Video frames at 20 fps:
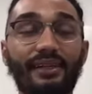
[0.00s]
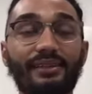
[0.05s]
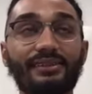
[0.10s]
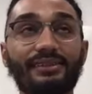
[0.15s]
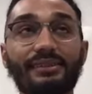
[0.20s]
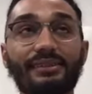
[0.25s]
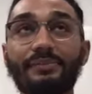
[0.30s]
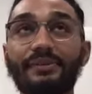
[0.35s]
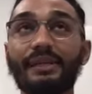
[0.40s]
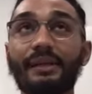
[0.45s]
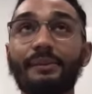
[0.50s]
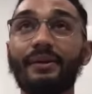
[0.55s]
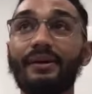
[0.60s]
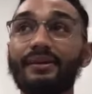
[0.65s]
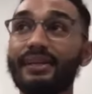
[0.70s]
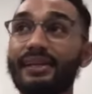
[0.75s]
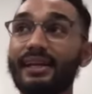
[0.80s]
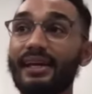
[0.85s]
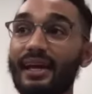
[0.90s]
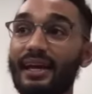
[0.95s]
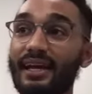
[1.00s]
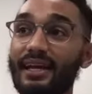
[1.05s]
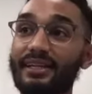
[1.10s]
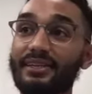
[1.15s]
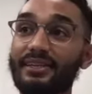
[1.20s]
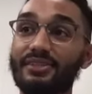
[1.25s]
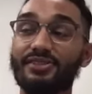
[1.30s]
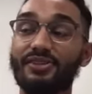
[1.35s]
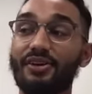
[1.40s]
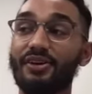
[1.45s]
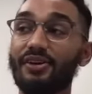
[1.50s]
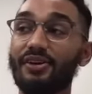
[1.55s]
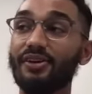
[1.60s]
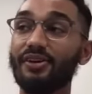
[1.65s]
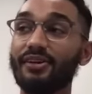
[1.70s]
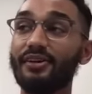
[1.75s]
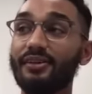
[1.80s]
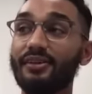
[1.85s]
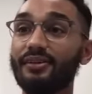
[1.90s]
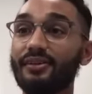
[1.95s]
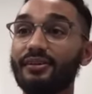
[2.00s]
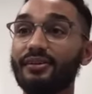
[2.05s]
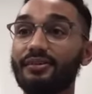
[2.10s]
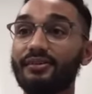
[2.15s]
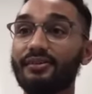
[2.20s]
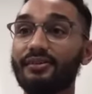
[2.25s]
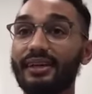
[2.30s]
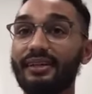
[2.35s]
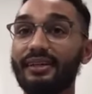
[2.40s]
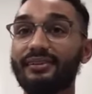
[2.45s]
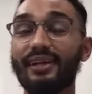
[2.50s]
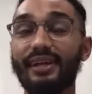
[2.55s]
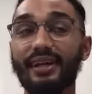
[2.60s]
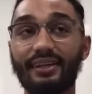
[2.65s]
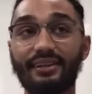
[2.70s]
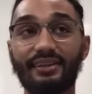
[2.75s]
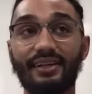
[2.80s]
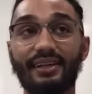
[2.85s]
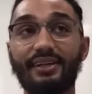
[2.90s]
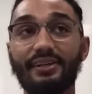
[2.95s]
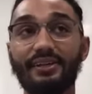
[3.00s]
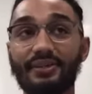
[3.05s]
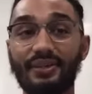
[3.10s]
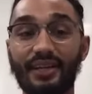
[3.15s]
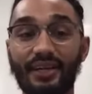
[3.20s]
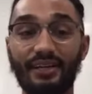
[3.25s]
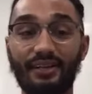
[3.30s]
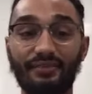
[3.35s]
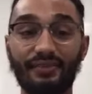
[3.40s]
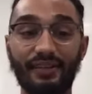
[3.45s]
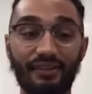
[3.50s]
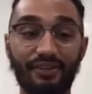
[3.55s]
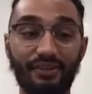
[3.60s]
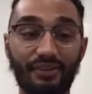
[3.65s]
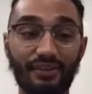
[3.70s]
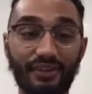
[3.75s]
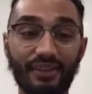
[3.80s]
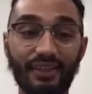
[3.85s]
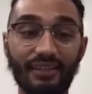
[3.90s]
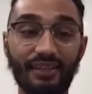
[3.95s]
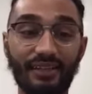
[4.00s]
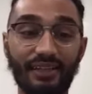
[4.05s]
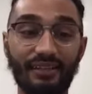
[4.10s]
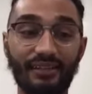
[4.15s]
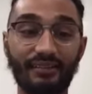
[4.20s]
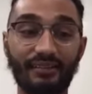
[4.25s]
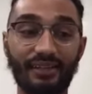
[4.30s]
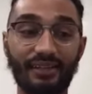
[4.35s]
something about that hands-on, like tactile kind of like learning and